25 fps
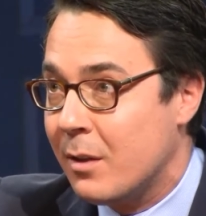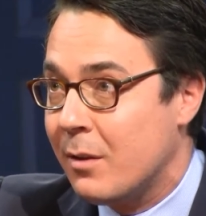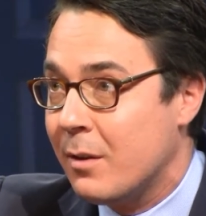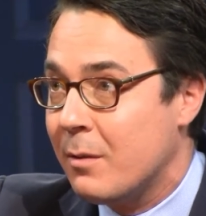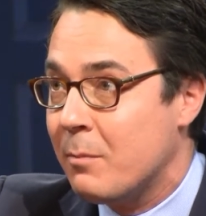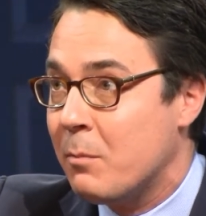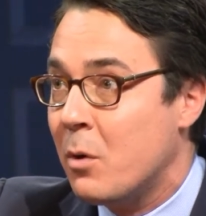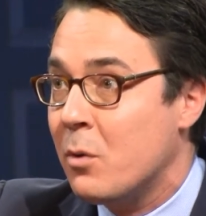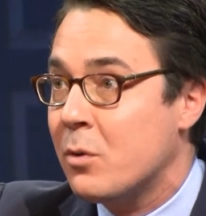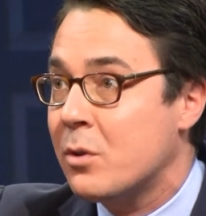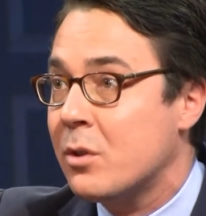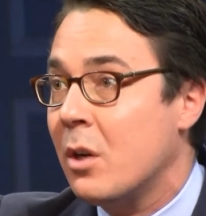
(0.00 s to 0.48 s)
I
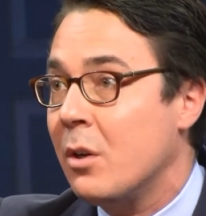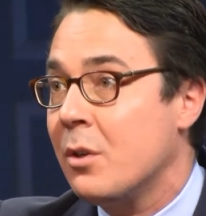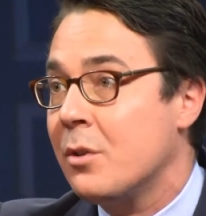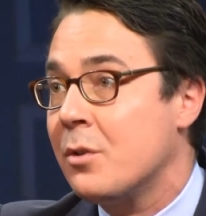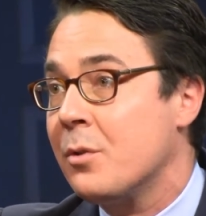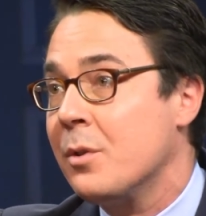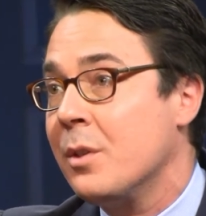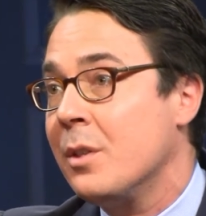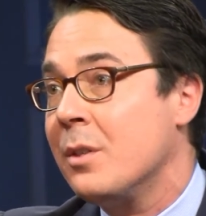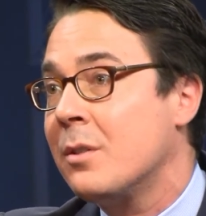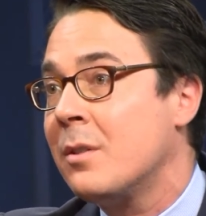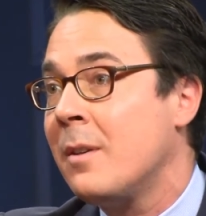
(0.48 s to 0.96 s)
think most
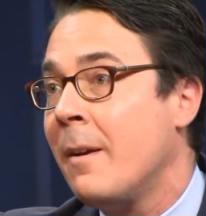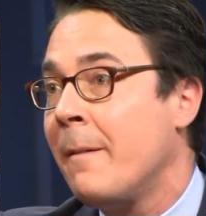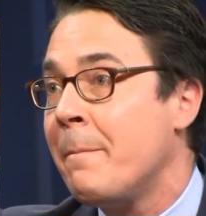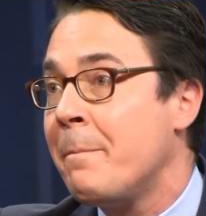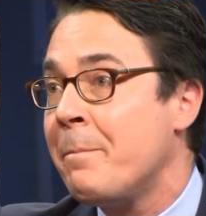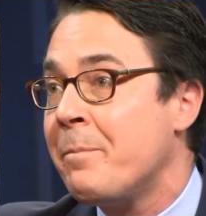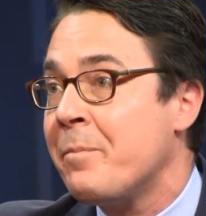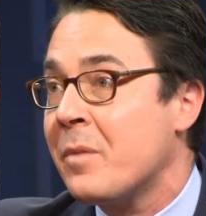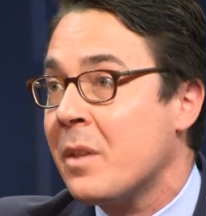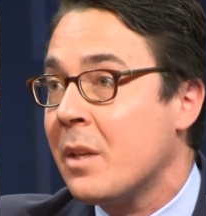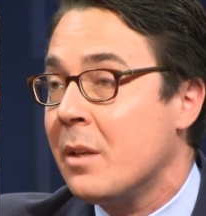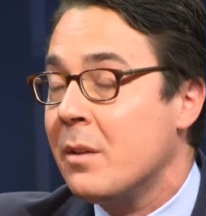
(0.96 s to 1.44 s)
countries
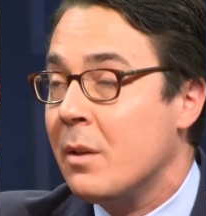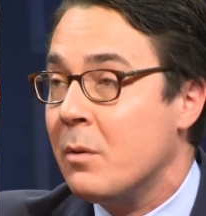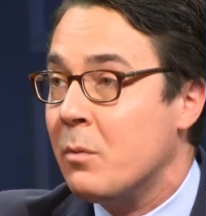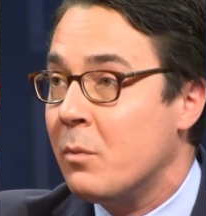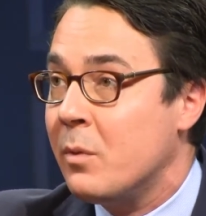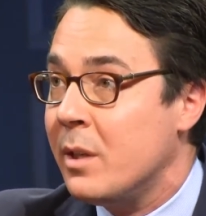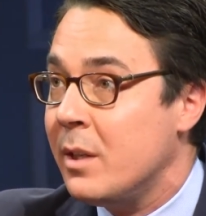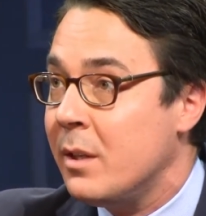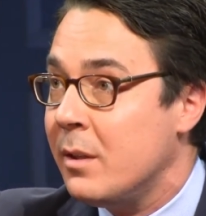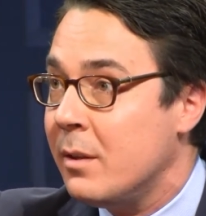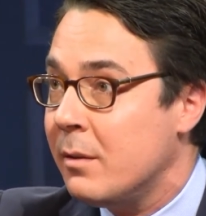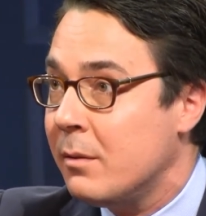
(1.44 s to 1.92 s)
that
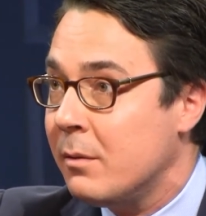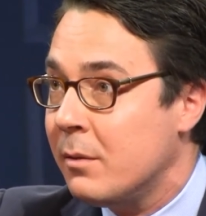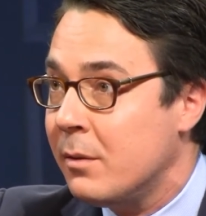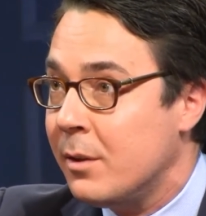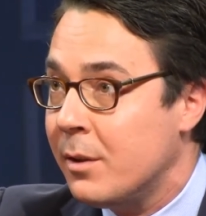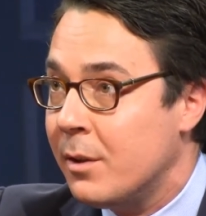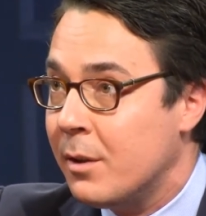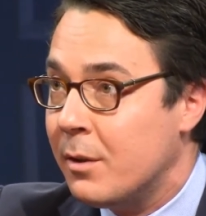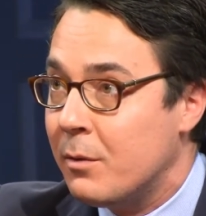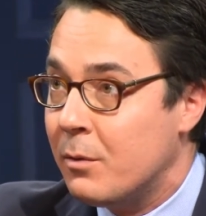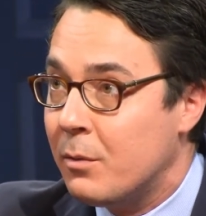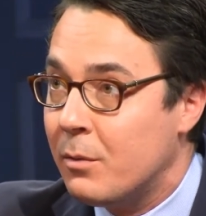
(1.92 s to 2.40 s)
we
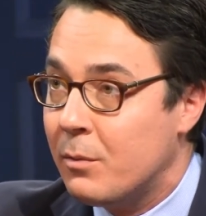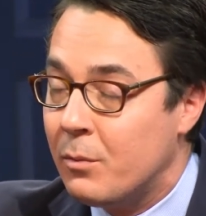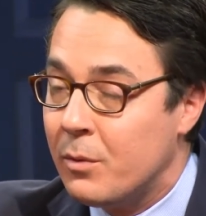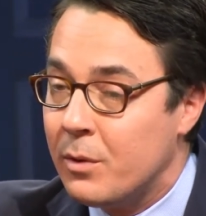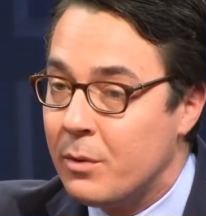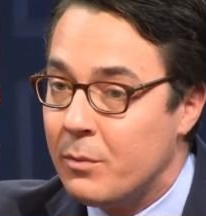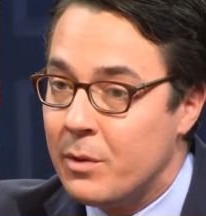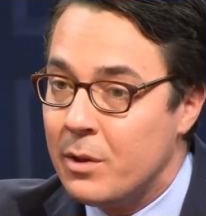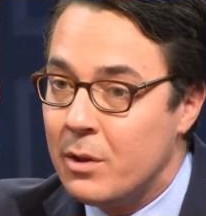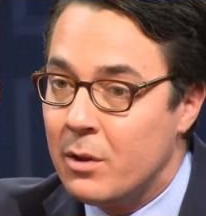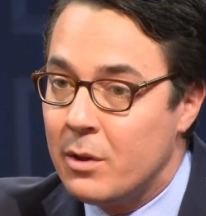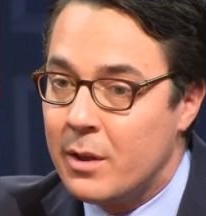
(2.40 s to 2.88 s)

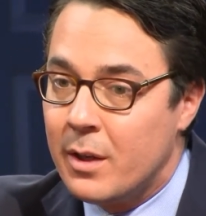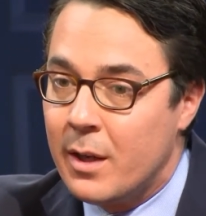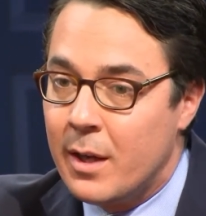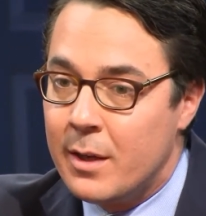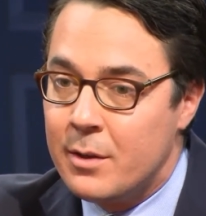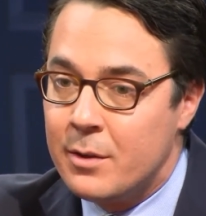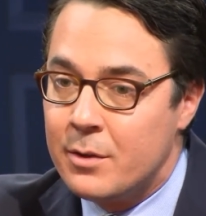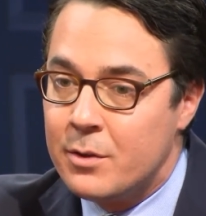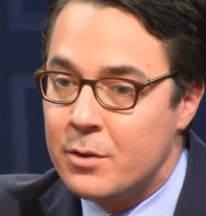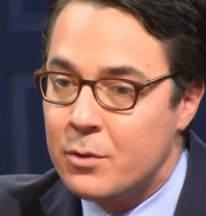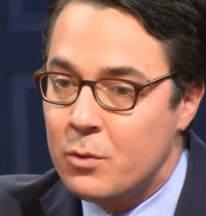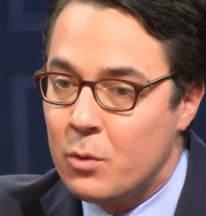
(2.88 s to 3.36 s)
look
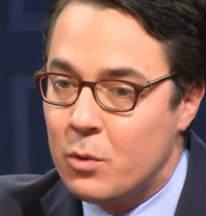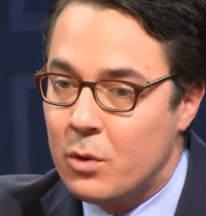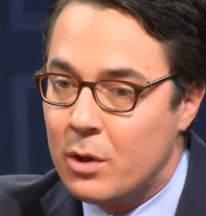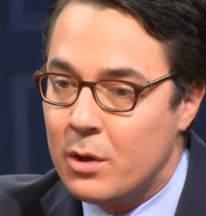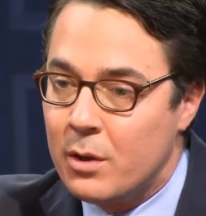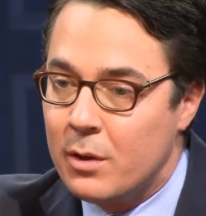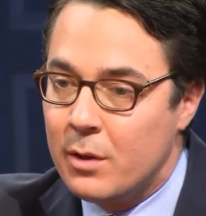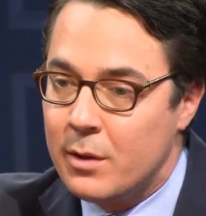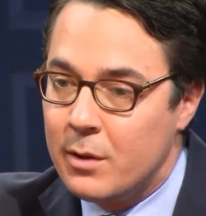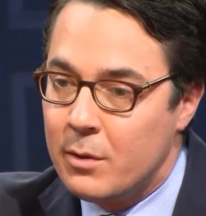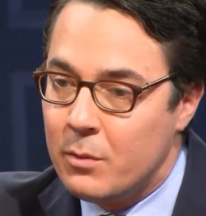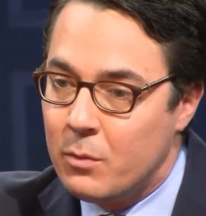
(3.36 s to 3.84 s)
at
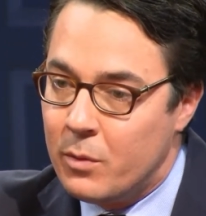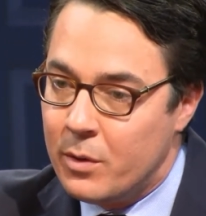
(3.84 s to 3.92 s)
historically,